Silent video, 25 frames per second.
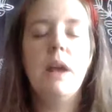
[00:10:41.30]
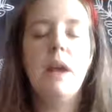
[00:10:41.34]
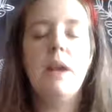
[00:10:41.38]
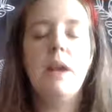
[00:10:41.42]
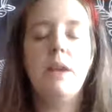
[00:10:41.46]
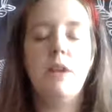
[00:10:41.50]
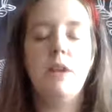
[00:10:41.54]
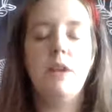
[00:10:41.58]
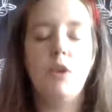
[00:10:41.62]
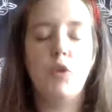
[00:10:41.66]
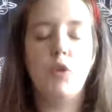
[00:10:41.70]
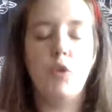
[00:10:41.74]

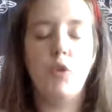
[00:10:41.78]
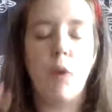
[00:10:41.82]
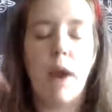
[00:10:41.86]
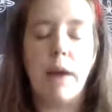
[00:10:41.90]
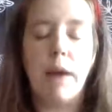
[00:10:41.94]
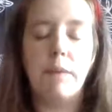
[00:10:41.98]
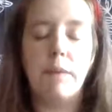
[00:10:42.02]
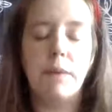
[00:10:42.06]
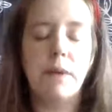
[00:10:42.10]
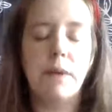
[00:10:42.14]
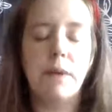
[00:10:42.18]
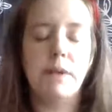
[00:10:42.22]
You
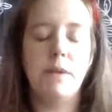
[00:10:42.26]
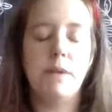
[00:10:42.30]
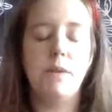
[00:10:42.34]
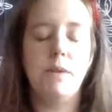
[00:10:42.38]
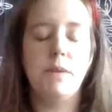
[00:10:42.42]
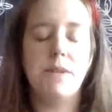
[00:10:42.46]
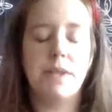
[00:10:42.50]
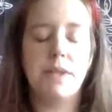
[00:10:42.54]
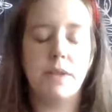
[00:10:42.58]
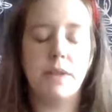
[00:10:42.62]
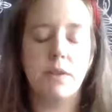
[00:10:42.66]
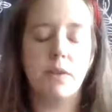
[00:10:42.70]
ground and you
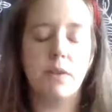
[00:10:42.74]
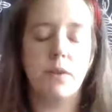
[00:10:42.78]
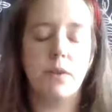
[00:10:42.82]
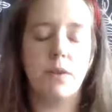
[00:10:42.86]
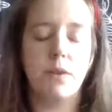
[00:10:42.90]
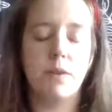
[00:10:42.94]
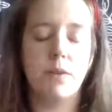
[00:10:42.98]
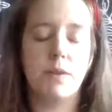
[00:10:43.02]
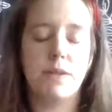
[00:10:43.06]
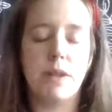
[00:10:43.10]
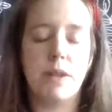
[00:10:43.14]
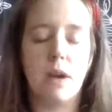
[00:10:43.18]
center
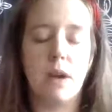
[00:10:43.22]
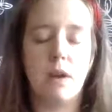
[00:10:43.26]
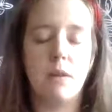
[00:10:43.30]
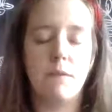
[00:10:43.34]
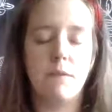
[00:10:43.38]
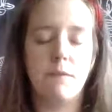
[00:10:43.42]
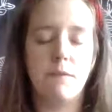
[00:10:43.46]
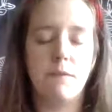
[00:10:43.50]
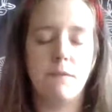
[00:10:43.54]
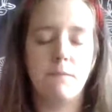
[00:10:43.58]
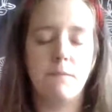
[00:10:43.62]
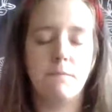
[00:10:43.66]

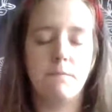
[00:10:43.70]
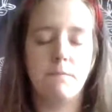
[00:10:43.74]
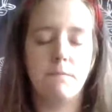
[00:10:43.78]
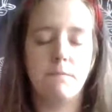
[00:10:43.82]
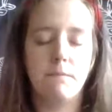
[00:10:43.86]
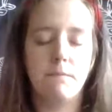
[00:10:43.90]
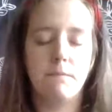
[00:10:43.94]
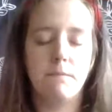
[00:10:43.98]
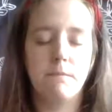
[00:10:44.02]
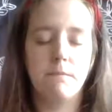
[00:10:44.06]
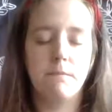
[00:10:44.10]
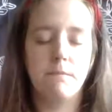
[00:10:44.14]
yourself.
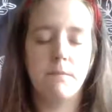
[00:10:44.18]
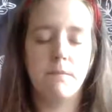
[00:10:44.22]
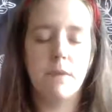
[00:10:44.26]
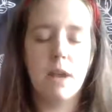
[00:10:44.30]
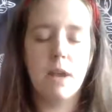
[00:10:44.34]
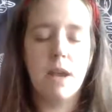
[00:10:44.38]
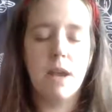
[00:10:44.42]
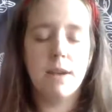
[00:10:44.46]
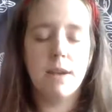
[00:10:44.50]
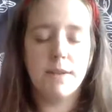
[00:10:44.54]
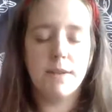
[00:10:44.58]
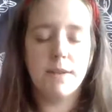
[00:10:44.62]

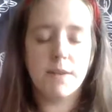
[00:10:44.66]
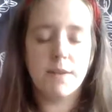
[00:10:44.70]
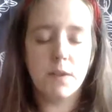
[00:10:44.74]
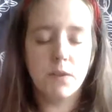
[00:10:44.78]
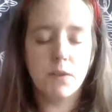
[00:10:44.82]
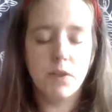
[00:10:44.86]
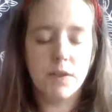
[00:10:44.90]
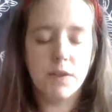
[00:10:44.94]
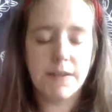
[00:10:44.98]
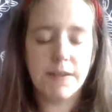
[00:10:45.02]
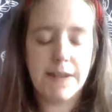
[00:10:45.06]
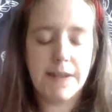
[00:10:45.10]
So
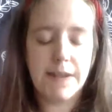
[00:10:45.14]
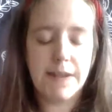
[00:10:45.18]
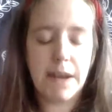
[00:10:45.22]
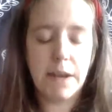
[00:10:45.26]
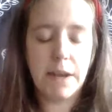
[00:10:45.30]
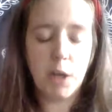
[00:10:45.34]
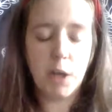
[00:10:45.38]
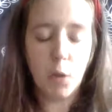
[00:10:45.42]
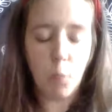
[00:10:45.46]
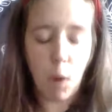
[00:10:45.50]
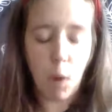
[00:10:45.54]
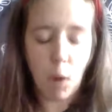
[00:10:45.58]
just
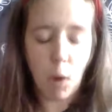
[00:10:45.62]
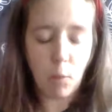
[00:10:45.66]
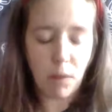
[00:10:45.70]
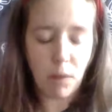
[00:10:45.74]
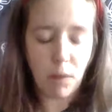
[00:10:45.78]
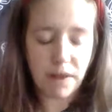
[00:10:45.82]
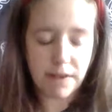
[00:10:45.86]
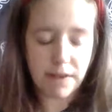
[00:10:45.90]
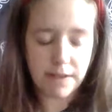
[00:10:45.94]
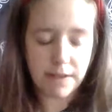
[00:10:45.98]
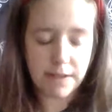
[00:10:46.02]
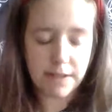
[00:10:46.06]
take a
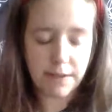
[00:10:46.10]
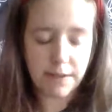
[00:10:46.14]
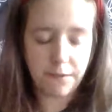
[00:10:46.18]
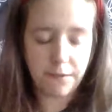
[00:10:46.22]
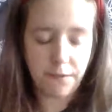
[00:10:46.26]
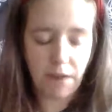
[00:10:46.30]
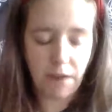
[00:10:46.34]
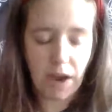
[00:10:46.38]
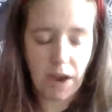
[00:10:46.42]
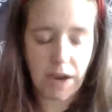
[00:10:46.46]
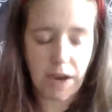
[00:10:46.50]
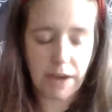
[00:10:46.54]
moment to
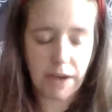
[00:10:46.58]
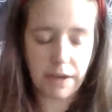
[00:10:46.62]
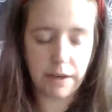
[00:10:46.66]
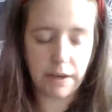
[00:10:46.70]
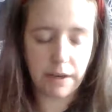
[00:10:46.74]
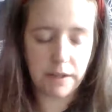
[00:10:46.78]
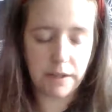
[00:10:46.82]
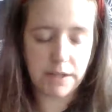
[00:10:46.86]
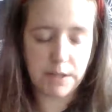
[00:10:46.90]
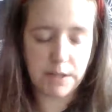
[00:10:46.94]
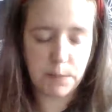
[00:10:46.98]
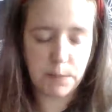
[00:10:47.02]
find
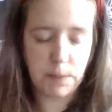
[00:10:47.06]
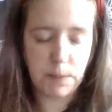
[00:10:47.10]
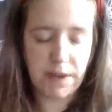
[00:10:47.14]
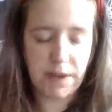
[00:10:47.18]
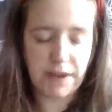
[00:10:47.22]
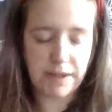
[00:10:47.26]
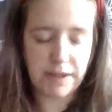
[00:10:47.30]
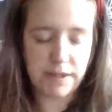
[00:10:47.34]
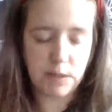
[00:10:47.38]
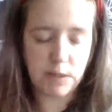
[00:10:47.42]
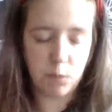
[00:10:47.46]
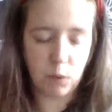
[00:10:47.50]
a
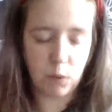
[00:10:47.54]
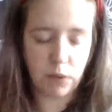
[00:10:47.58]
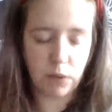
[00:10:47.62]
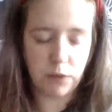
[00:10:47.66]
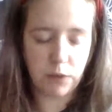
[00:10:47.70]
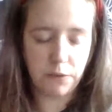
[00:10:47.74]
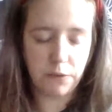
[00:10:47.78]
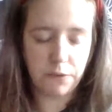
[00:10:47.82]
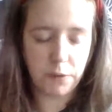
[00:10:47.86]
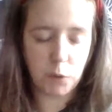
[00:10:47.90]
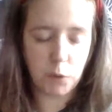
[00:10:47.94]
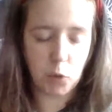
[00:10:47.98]
space where
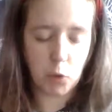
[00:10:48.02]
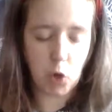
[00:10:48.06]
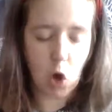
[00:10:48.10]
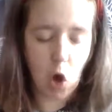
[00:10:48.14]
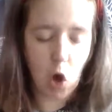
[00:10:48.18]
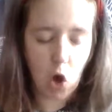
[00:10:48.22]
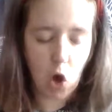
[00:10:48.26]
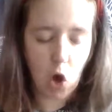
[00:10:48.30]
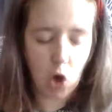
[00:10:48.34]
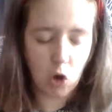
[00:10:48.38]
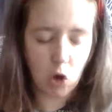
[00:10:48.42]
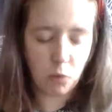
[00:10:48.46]
you feel
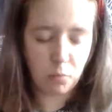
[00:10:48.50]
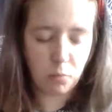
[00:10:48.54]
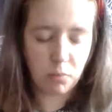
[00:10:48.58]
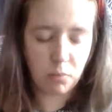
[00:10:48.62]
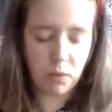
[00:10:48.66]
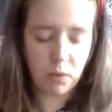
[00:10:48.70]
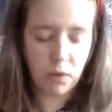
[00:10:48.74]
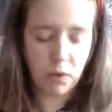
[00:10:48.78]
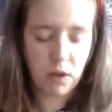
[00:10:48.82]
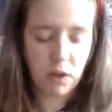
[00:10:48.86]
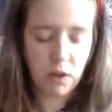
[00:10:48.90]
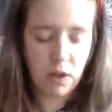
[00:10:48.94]

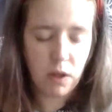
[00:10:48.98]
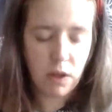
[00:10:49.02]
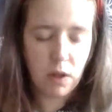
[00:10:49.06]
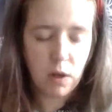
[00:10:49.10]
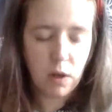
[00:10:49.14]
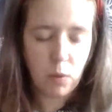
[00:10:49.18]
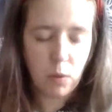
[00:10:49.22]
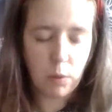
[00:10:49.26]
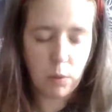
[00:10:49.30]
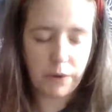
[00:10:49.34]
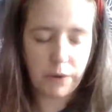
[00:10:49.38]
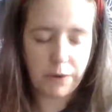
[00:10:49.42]
calm,
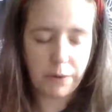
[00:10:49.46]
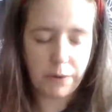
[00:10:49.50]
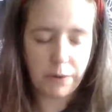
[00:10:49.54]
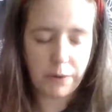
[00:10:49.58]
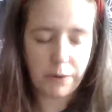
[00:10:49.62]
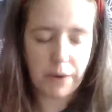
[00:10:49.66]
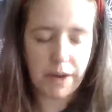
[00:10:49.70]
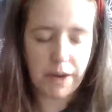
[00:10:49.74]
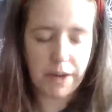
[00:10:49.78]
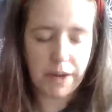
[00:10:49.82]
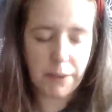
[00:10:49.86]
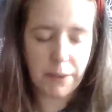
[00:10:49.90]
where you're
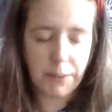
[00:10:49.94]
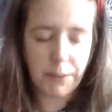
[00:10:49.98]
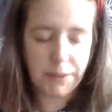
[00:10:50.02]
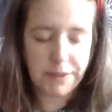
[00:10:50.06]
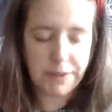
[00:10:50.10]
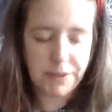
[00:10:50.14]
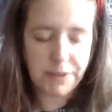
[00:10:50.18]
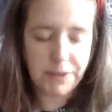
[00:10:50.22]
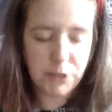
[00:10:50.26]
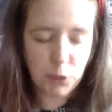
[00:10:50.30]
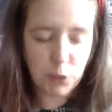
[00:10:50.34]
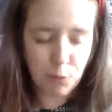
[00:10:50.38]
not
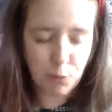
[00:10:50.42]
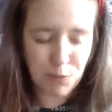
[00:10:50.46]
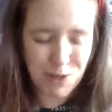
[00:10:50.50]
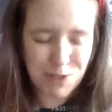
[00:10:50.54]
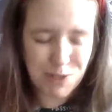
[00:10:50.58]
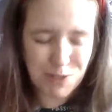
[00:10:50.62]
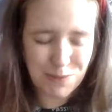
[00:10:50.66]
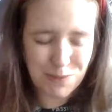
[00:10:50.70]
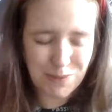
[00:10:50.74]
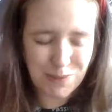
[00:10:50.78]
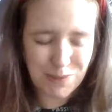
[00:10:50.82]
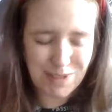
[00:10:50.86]
hearing too
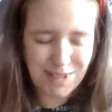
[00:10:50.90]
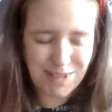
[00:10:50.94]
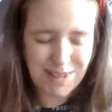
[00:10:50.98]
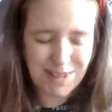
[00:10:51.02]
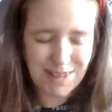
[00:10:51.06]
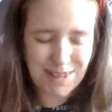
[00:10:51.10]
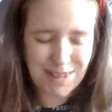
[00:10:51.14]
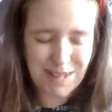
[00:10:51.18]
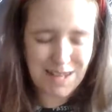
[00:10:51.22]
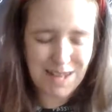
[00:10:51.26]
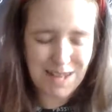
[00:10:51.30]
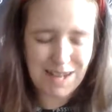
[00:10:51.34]
much of
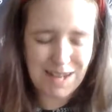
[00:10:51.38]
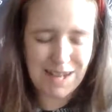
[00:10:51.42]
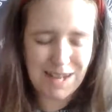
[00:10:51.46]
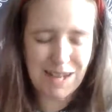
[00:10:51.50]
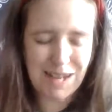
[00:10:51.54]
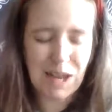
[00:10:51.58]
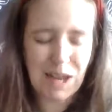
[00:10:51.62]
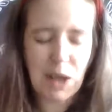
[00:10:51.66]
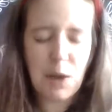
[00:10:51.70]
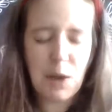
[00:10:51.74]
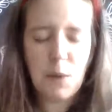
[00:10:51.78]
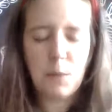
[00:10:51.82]

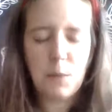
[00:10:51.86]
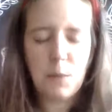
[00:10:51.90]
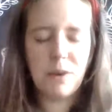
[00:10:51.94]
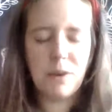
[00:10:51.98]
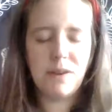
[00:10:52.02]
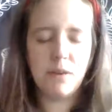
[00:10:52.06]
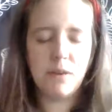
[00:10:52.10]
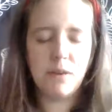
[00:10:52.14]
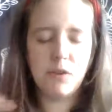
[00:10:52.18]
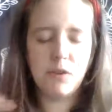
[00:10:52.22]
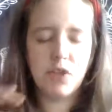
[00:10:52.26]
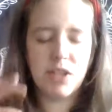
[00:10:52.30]
anything, where
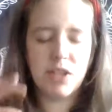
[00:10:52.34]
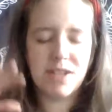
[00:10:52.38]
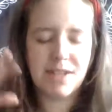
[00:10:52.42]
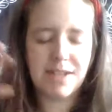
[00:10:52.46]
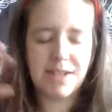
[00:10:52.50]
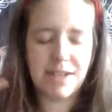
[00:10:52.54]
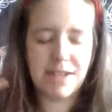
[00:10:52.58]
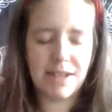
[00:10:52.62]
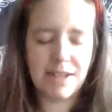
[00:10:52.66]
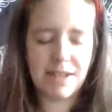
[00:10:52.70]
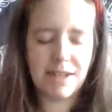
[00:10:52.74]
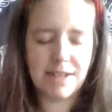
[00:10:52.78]
you're
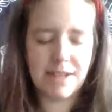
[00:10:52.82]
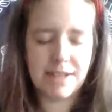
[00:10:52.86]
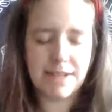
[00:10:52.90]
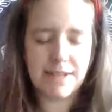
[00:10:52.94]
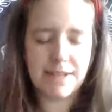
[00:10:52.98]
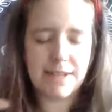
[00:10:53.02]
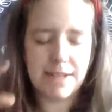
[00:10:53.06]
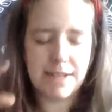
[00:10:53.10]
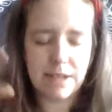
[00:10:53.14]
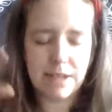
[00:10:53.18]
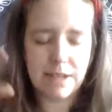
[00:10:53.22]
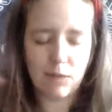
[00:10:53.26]
just
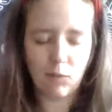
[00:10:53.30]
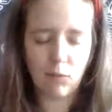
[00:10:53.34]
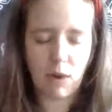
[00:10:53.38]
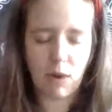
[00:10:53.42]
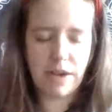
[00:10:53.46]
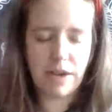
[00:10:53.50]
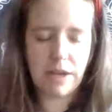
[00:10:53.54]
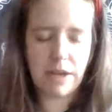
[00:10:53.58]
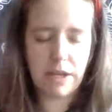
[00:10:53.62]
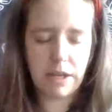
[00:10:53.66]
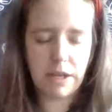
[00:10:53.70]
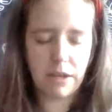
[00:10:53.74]
existing
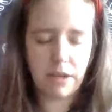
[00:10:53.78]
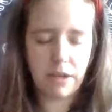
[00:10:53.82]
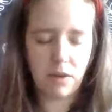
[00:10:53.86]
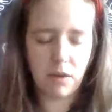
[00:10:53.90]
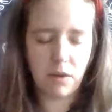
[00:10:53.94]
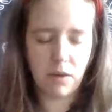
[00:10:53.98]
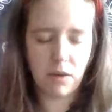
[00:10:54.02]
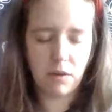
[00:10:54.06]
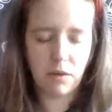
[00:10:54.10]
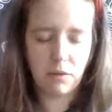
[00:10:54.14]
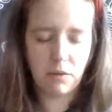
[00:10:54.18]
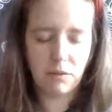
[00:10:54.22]
right
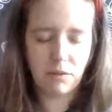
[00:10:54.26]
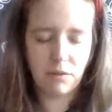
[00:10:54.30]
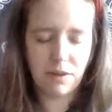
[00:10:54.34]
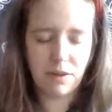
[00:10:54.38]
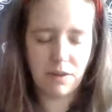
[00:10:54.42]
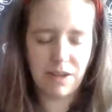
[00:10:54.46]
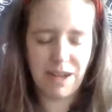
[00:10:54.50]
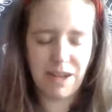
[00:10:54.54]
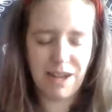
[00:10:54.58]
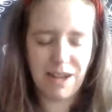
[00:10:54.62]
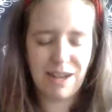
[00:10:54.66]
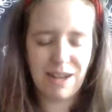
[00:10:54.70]
here,
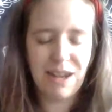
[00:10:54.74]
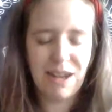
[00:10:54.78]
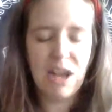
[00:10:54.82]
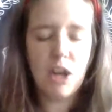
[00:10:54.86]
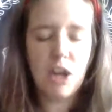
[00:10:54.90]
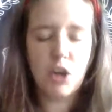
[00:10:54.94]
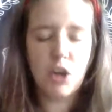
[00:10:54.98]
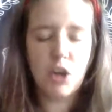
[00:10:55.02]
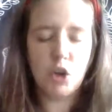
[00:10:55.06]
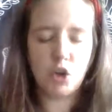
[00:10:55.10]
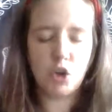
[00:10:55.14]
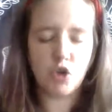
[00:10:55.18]
okay?
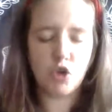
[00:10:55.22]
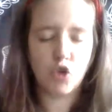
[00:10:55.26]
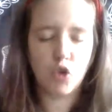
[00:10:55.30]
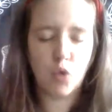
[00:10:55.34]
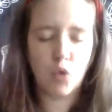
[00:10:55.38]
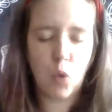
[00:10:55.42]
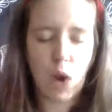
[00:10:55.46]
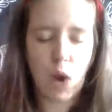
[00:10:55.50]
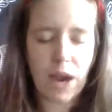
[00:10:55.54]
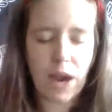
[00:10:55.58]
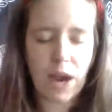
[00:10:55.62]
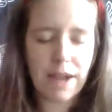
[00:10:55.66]
You're
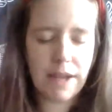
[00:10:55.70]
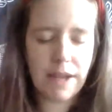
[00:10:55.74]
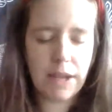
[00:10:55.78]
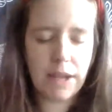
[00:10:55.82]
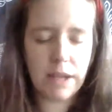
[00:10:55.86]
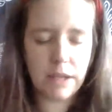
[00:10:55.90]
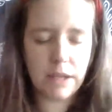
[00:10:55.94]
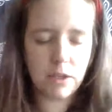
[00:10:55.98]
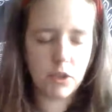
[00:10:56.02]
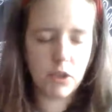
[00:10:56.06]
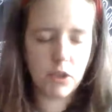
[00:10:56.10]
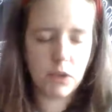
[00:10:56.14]

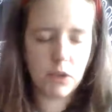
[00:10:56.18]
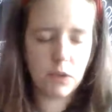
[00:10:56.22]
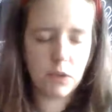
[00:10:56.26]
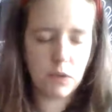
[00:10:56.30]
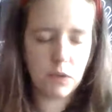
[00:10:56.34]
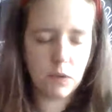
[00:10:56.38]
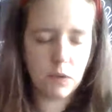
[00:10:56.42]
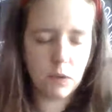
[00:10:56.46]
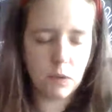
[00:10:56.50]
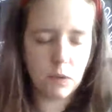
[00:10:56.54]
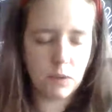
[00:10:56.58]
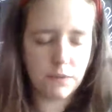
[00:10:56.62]
trying
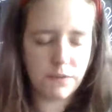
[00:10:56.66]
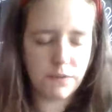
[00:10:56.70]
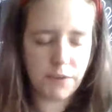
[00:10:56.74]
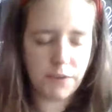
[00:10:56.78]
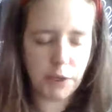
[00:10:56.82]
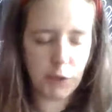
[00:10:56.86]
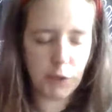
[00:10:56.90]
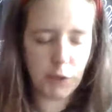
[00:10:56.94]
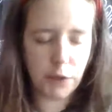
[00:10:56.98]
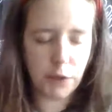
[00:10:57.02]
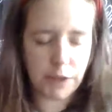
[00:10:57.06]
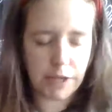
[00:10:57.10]
to
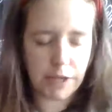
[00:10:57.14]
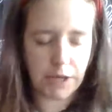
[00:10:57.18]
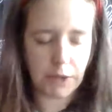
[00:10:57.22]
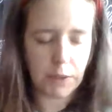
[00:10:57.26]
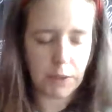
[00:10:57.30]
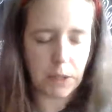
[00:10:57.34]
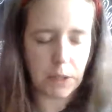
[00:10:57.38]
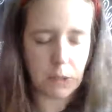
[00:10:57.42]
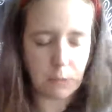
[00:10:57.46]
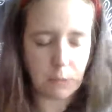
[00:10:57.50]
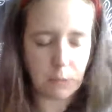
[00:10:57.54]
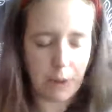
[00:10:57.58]
feel the
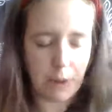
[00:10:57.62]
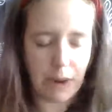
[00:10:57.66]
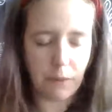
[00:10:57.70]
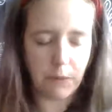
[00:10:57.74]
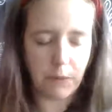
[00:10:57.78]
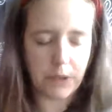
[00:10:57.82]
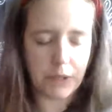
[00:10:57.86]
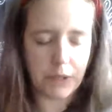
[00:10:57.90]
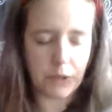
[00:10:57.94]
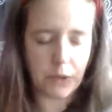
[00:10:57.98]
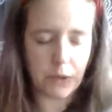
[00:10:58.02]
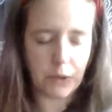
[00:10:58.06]
air
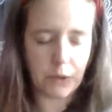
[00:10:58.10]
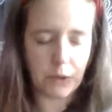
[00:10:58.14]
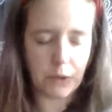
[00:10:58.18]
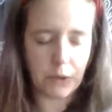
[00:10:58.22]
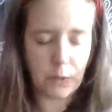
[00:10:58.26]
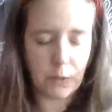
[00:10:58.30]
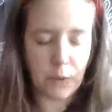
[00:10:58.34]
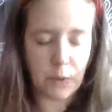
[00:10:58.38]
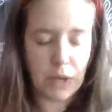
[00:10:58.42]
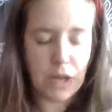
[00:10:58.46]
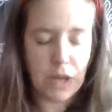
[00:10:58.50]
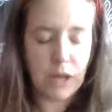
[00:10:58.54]
around you.
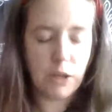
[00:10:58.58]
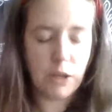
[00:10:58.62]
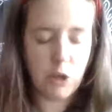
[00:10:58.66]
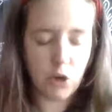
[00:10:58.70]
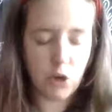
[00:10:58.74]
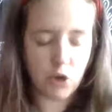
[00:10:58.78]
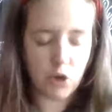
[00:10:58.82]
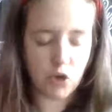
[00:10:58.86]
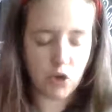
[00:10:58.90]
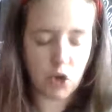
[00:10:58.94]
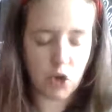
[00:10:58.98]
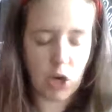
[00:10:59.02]

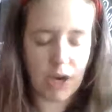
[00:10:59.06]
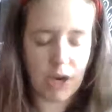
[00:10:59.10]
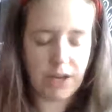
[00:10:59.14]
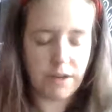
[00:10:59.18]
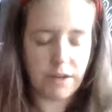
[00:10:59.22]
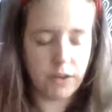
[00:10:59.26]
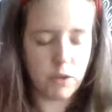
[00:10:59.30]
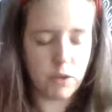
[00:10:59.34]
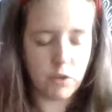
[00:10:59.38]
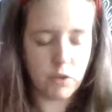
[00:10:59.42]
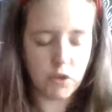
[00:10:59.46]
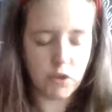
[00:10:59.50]
You're
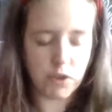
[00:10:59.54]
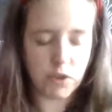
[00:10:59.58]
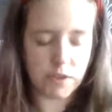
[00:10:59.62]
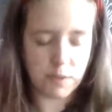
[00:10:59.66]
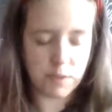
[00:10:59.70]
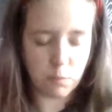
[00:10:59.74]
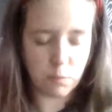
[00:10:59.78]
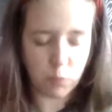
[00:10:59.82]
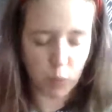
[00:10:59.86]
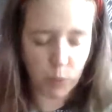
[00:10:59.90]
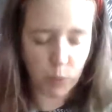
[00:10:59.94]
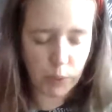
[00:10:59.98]
trying to
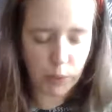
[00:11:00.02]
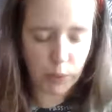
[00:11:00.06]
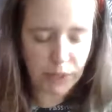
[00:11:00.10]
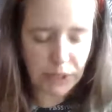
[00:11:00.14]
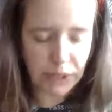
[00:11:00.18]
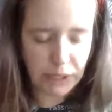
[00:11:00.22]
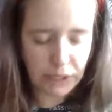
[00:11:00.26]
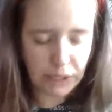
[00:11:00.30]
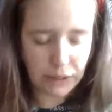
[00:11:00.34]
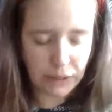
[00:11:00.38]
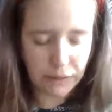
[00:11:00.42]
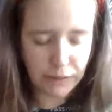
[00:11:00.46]
just
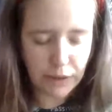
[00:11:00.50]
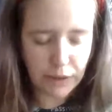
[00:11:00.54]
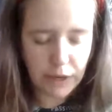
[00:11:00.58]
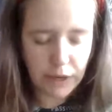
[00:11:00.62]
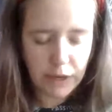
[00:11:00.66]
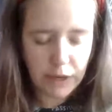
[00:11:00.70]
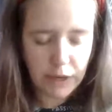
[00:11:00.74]
breathe.